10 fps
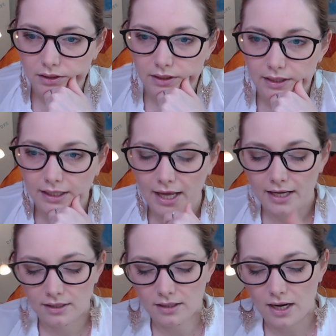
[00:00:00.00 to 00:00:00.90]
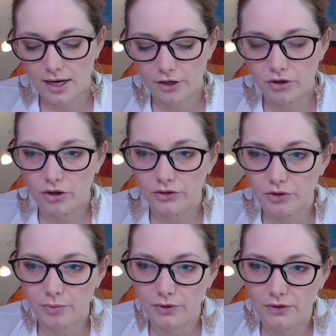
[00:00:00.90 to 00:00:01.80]
then I could also
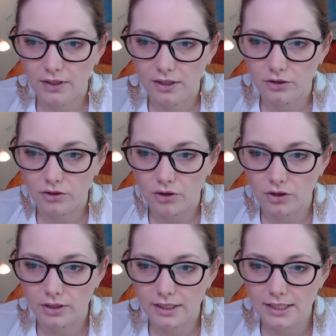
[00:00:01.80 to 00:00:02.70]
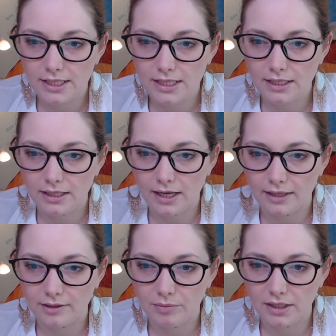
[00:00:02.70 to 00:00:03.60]
put the noch nie at
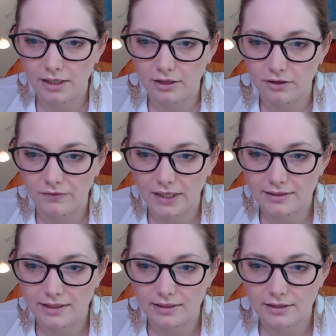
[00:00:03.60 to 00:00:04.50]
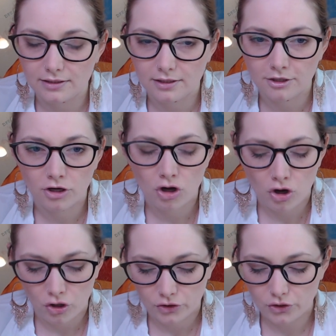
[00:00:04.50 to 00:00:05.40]
the beginning of that sentence.
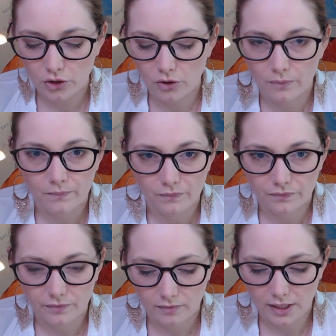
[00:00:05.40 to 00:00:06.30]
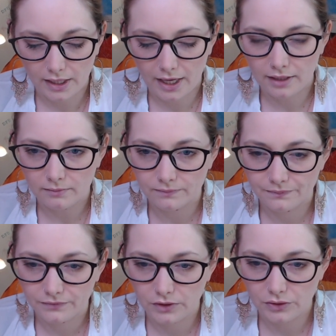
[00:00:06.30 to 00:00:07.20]
So, again,
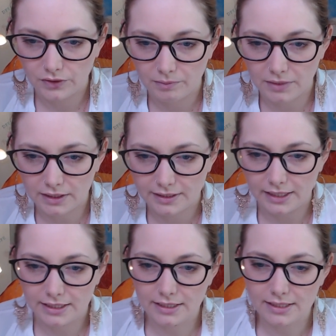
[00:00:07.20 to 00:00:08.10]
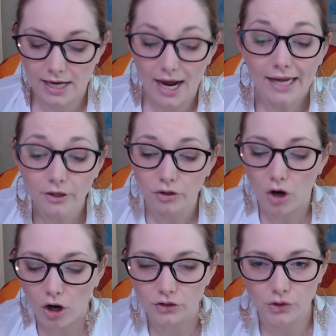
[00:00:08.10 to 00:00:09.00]
using the middle sentence, I could
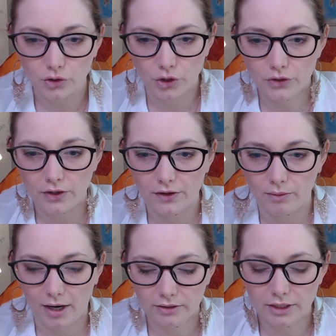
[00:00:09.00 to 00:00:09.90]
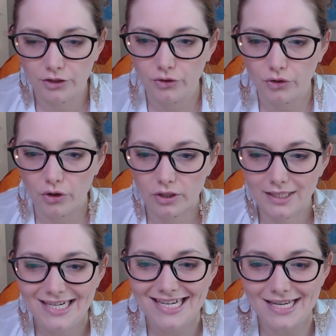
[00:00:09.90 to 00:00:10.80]
also turn that around into noch
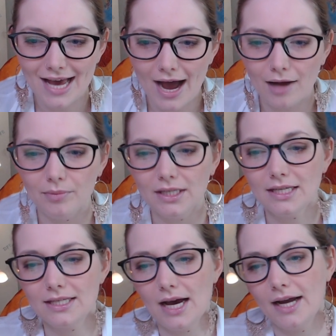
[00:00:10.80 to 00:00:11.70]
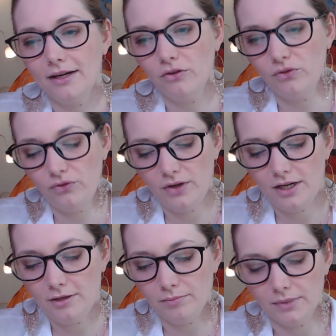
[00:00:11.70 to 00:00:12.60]
nie habe ich einen
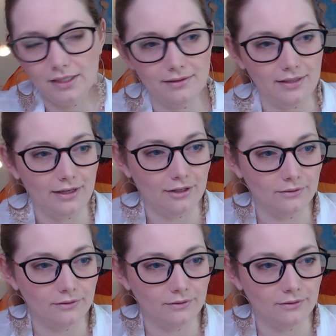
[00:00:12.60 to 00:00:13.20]
Film gesehen.